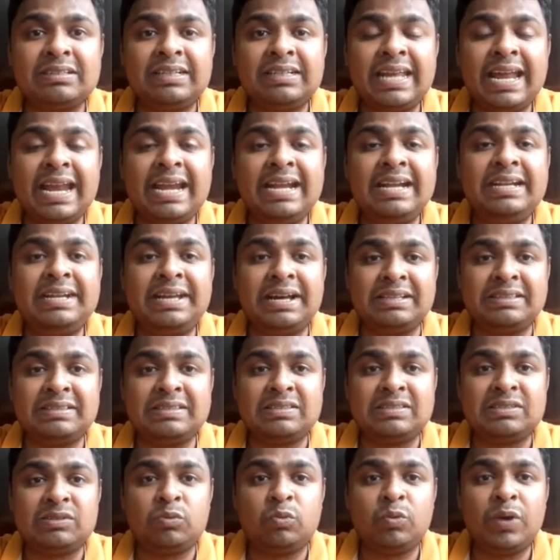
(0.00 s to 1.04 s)
10
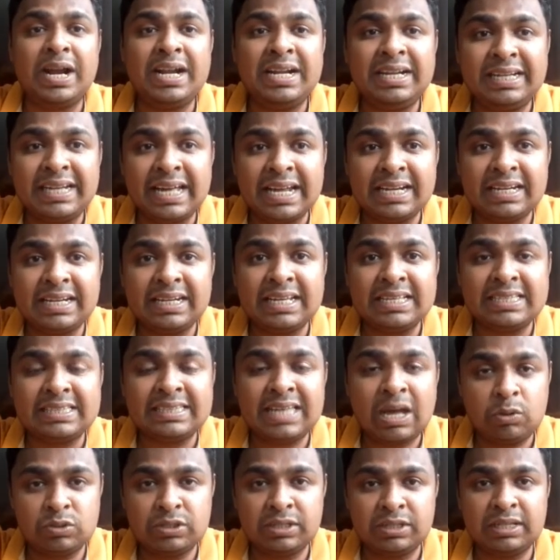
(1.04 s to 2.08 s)
tons. 1 ton is
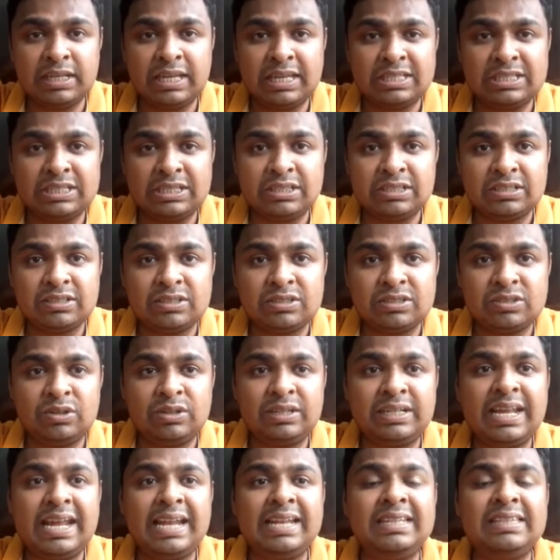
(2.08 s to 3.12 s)
1000 kg. So
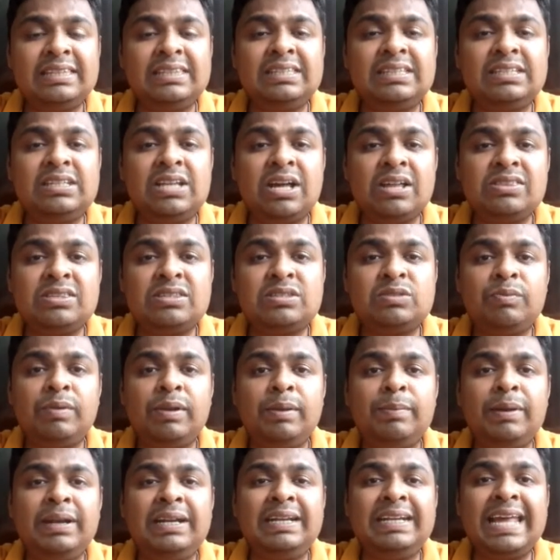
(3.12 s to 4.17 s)
10 tons will
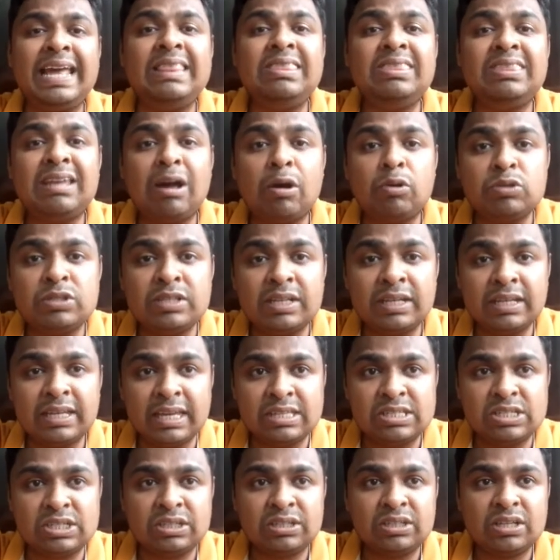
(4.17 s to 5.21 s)
be 10,000
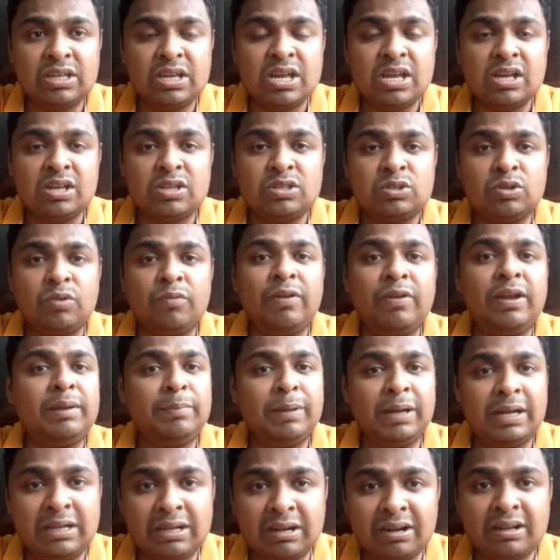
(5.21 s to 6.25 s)
kg. So very
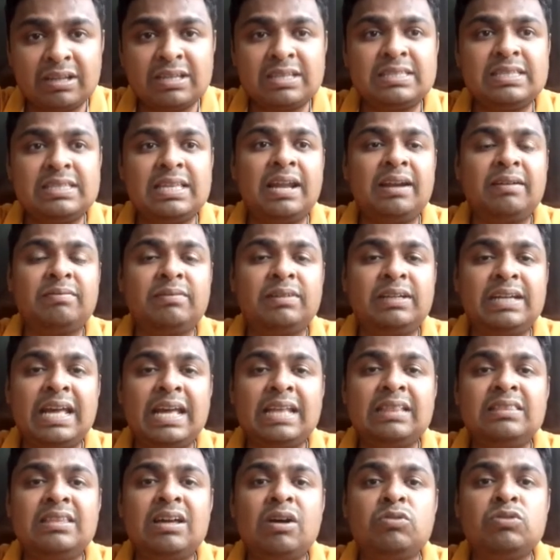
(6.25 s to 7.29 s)
big truck is there.
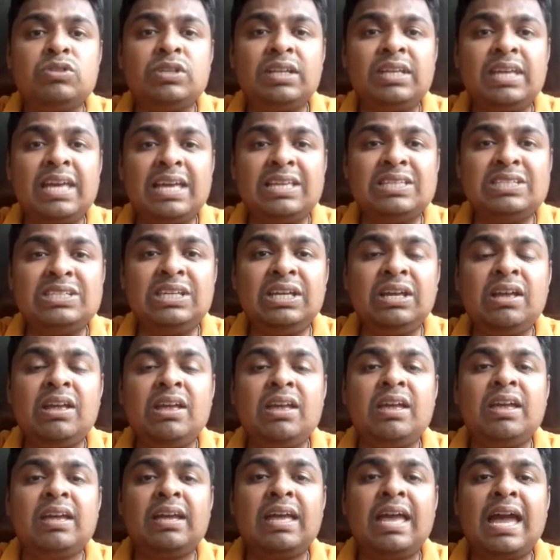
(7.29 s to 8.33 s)
10,000 kg
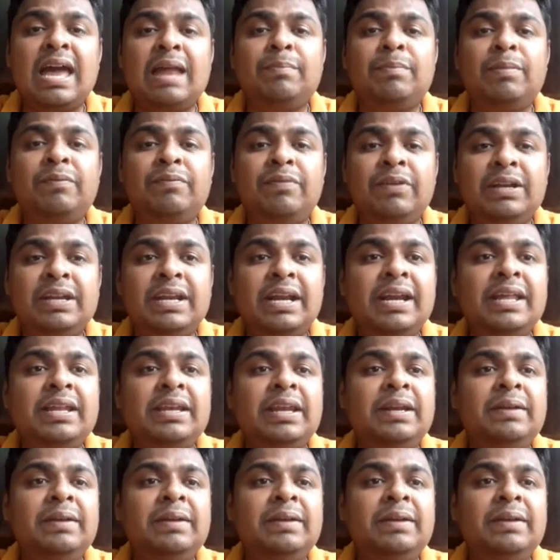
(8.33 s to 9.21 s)
can be fitted in it.